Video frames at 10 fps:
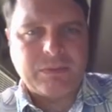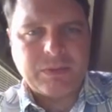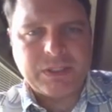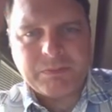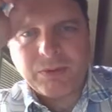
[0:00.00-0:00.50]

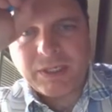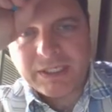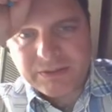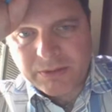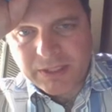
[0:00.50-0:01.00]
which point
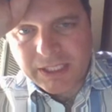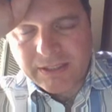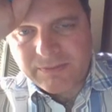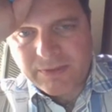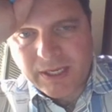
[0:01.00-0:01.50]
is
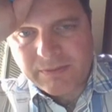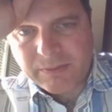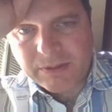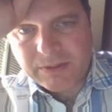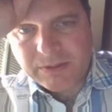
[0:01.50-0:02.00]
located 5
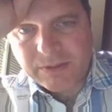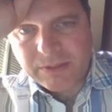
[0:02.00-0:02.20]
1/3